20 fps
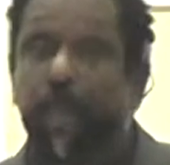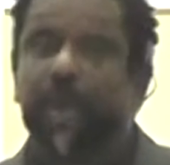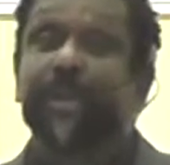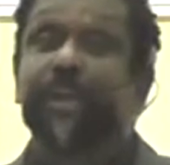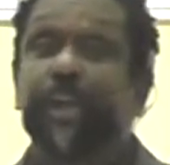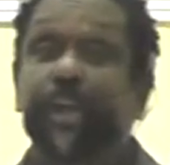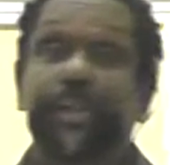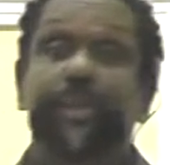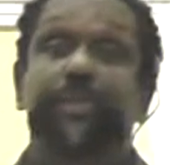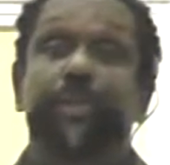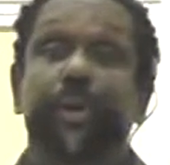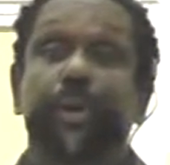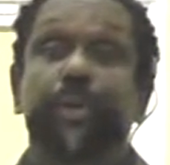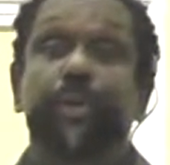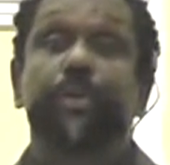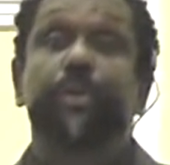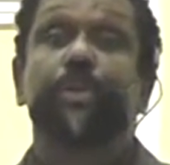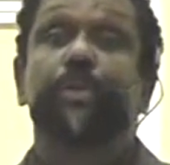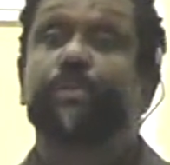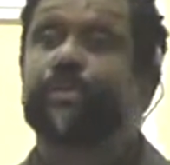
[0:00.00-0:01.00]
What good is
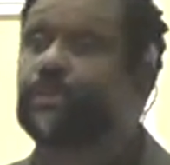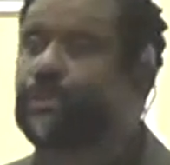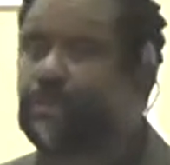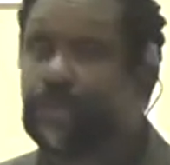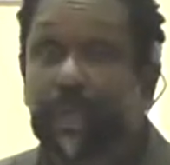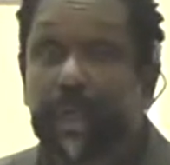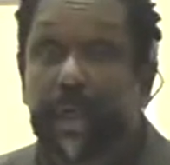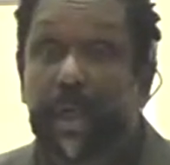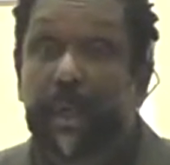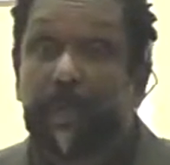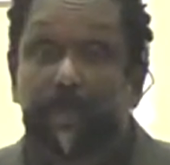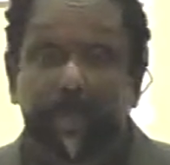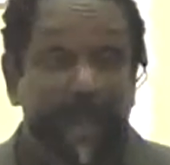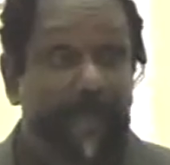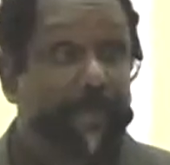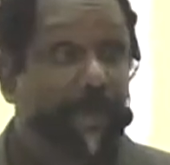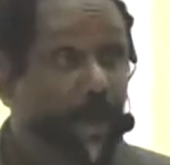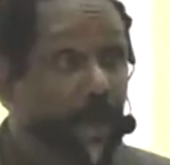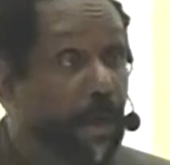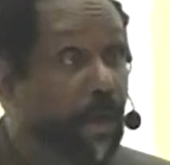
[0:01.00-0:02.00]
going to do?
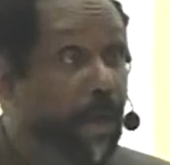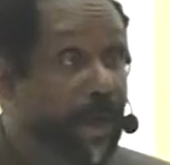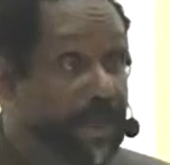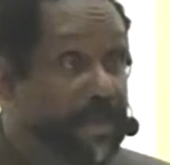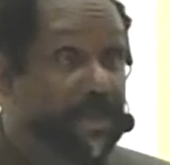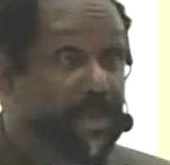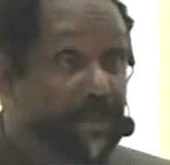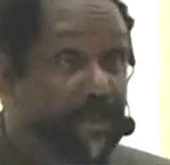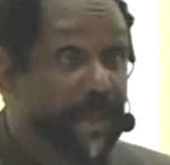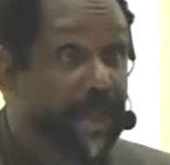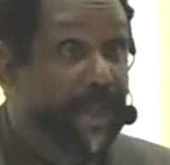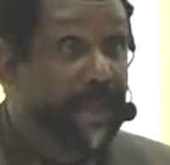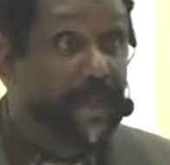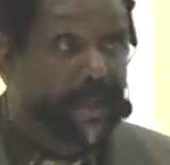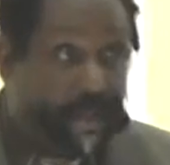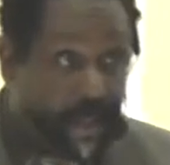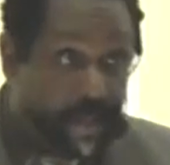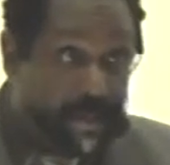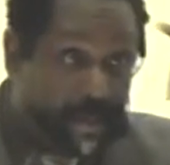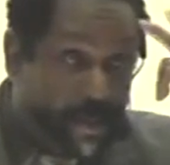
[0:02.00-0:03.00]
People are going to
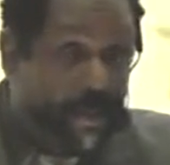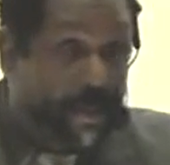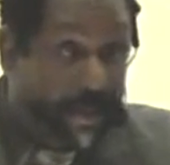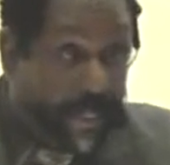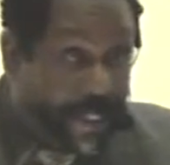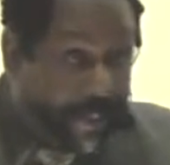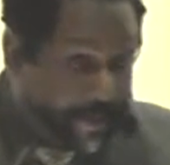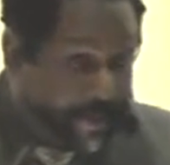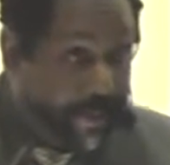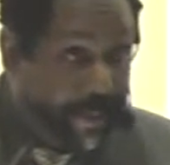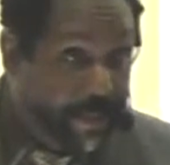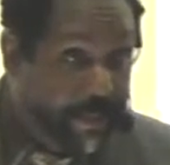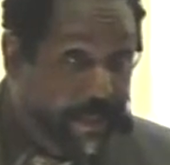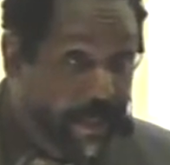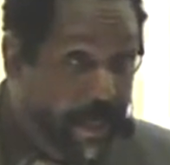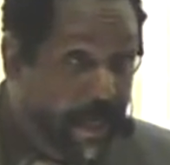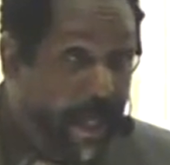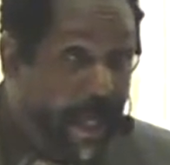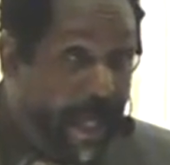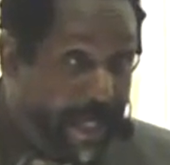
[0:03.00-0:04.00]
be
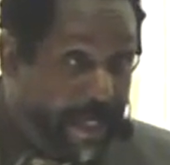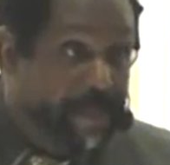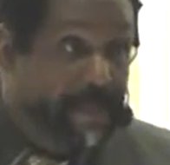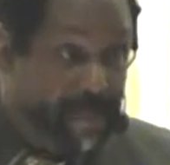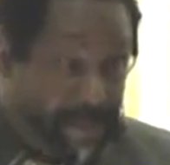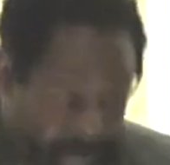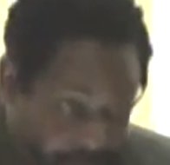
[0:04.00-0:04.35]
disconnected and